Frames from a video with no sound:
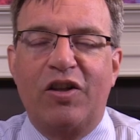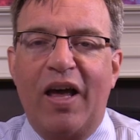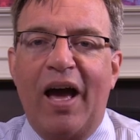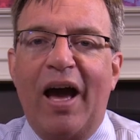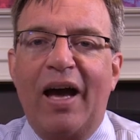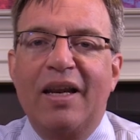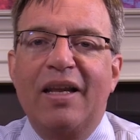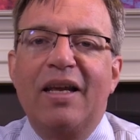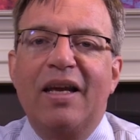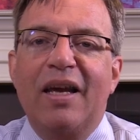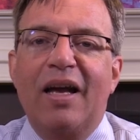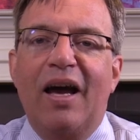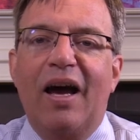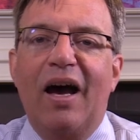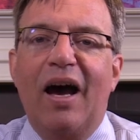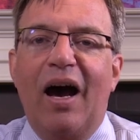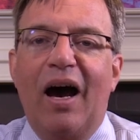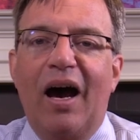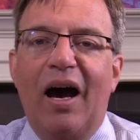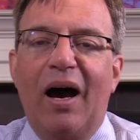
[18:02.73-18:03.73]
that
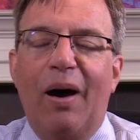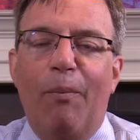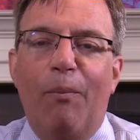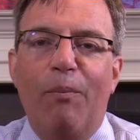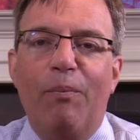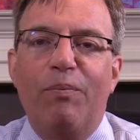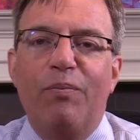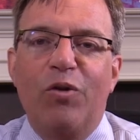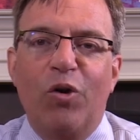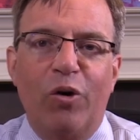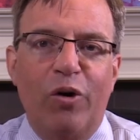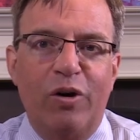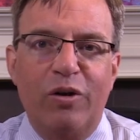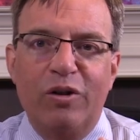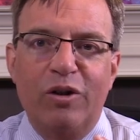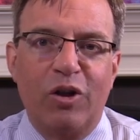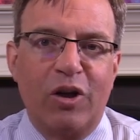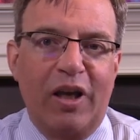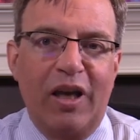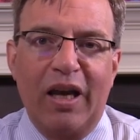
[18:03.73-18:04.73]
though
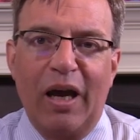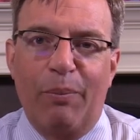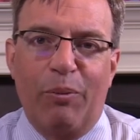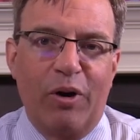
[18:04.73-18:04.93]
looking at